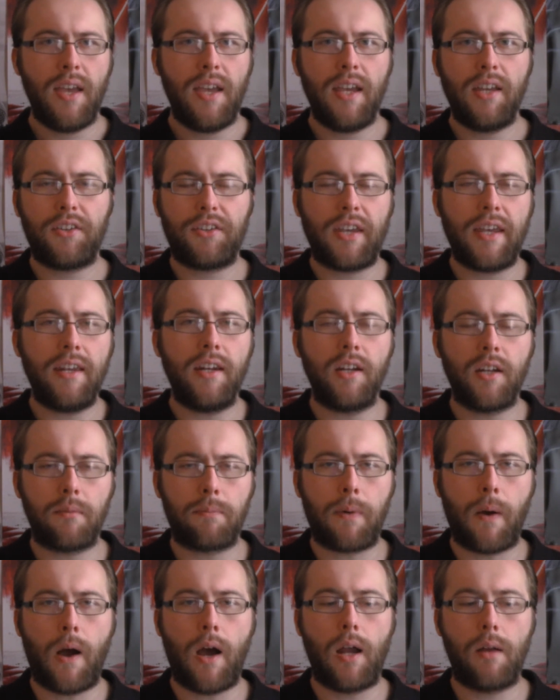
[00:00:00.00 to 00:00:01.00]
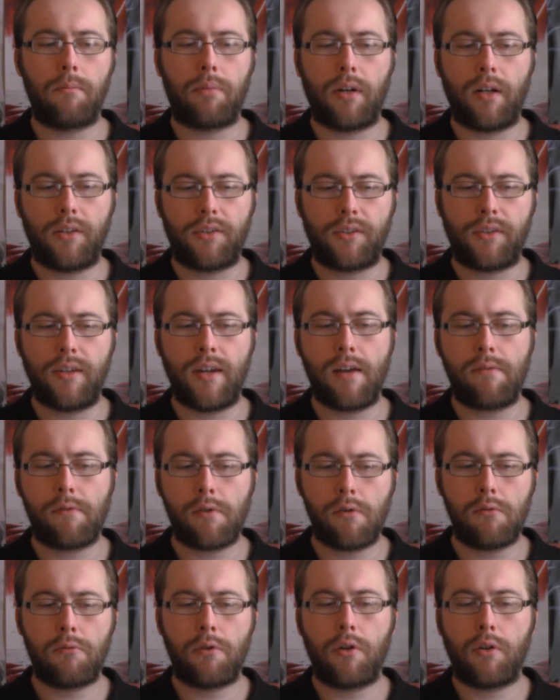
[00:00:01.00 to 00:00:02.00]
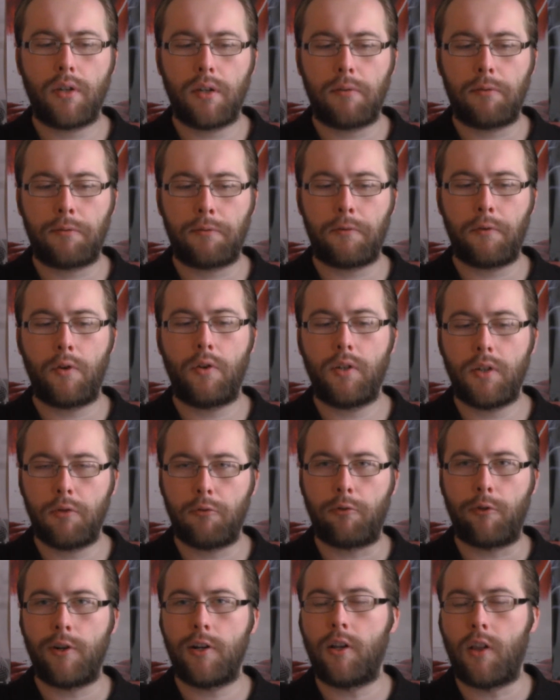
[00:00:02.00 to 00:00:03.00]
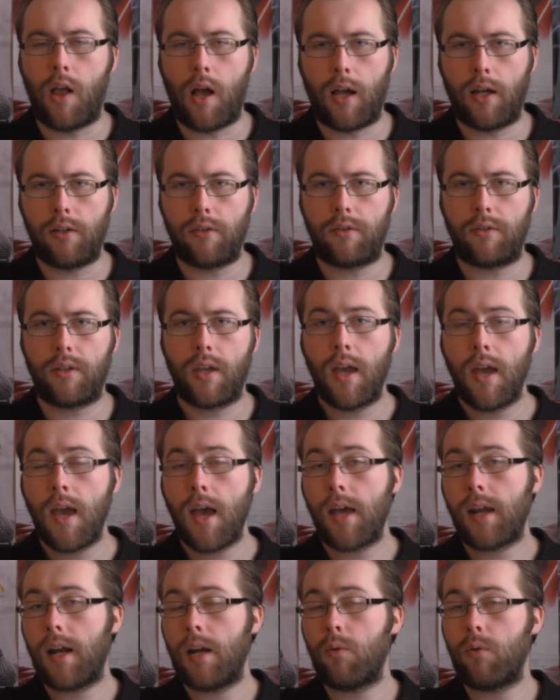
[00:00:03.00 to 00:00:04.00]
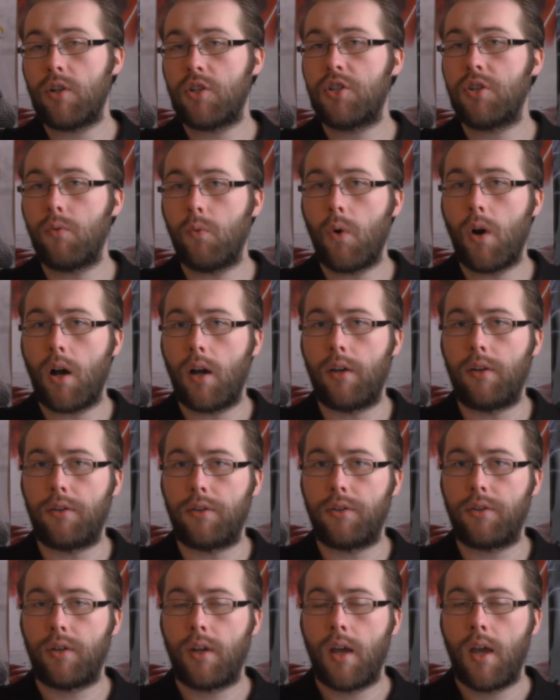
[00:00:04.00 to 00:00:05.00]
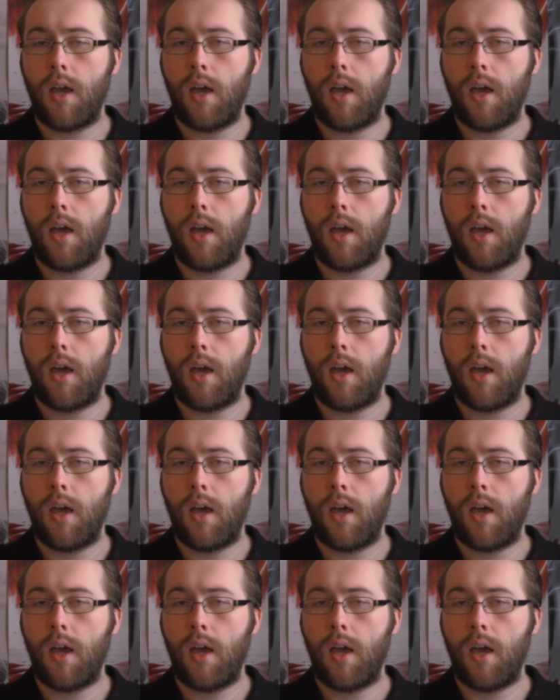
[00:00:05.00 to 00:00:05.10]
It's hinted upon, but it's never really fully realized. And I wish it was.